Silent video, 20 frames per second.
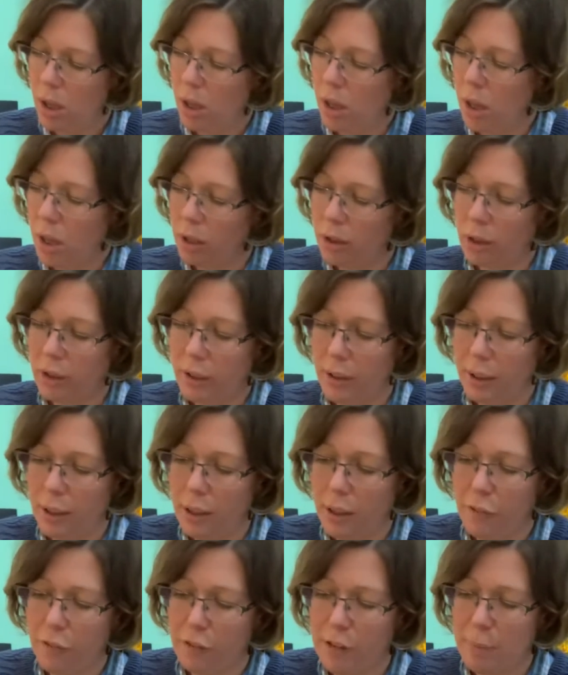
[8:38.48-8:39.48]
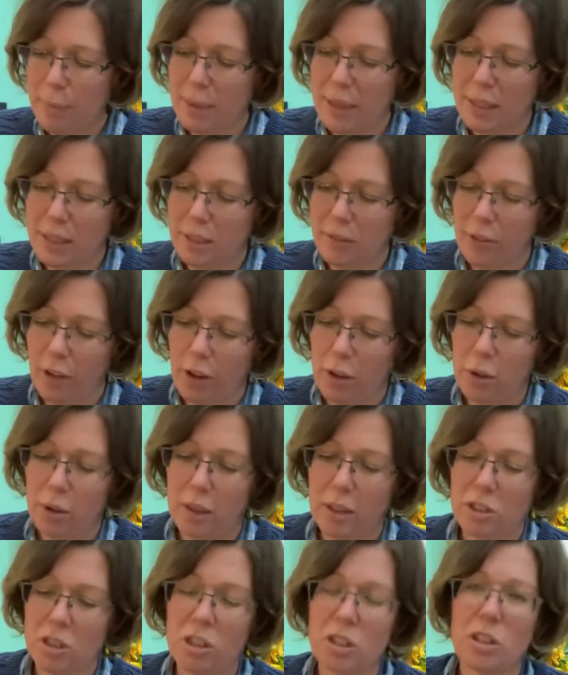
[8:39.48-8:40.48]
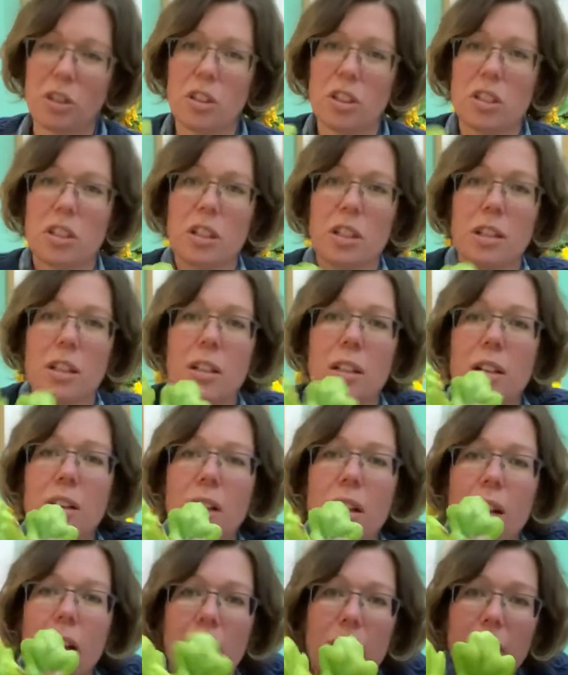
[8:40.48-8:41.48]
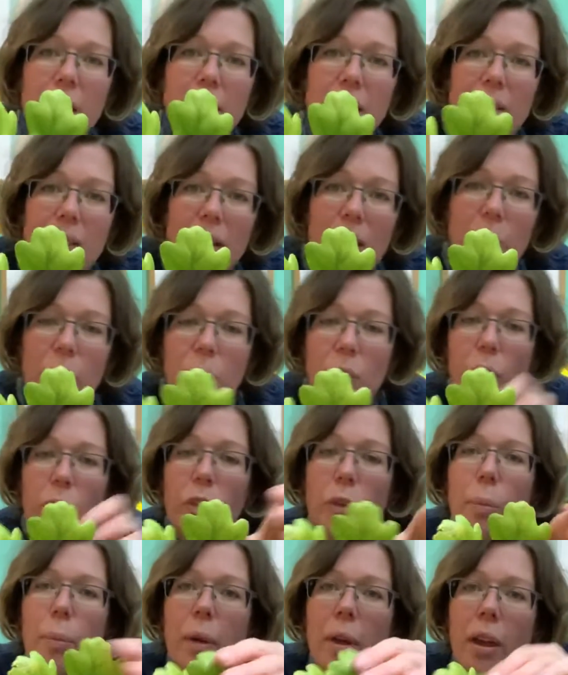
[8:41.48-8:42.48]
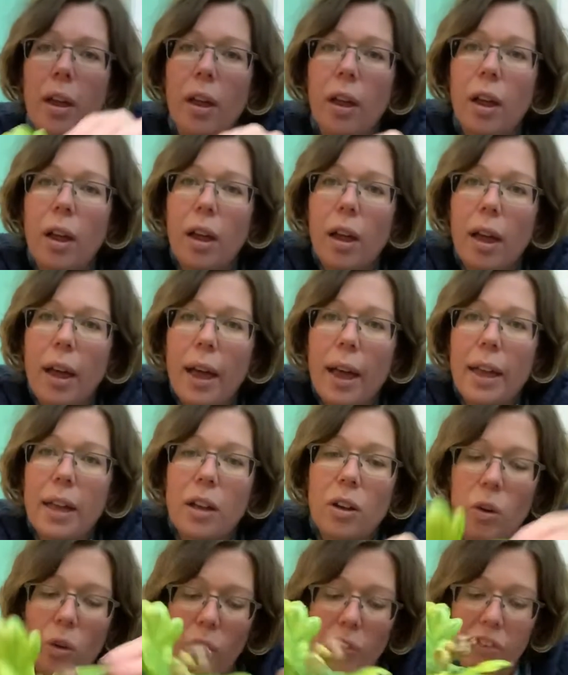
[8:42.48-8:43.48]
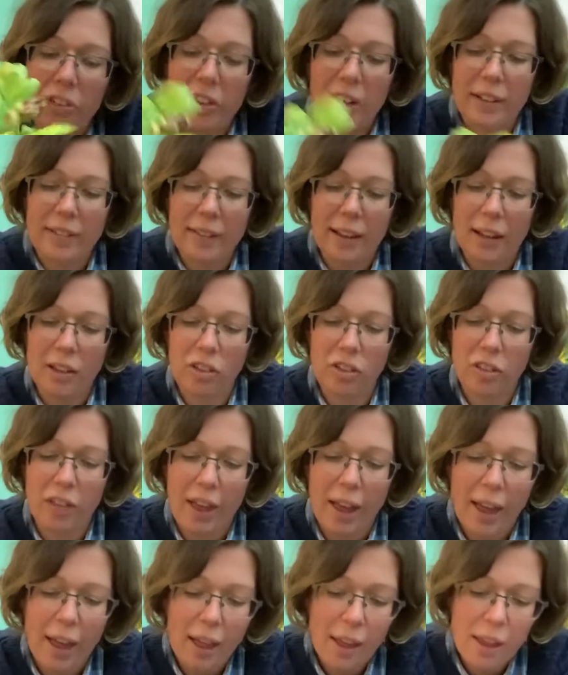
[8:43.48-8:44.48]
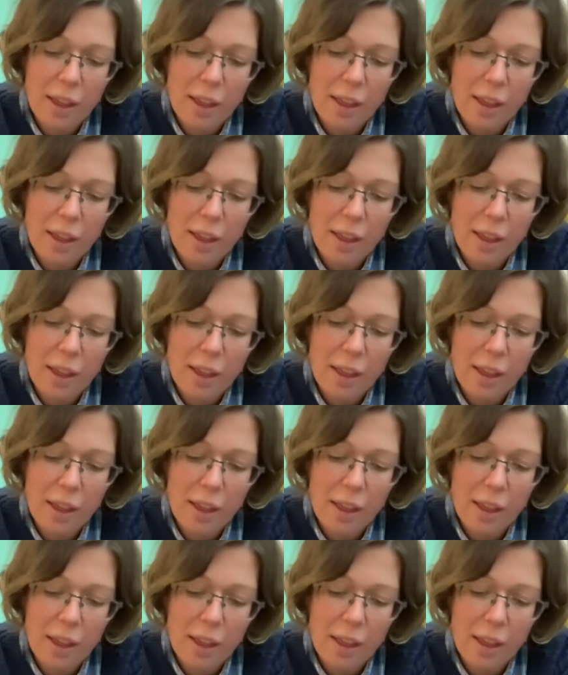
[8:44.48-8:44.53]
another lovely piece of oak. It's just on the turn, and you can see we've got some acorns still attached there.